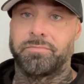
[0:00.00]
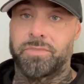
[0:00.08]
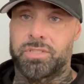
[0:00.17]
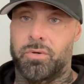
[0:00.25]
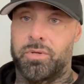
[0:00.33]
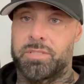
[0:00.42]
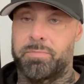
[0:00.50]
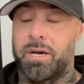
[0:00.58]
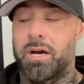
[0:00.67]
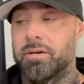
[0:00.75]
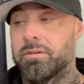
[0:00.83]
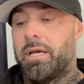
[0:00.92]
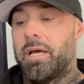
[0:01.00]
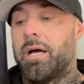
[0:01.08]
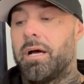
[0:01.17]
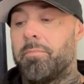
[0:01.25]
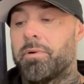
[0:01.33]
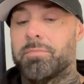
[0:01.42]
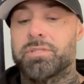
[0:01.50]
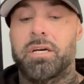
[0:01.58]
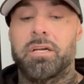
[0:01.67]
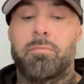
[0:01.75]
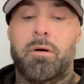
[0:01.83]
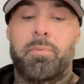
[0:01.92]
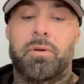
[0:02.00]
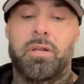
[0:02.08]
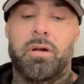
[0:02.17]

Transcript: So it's been hard. But I'm starting to come up with,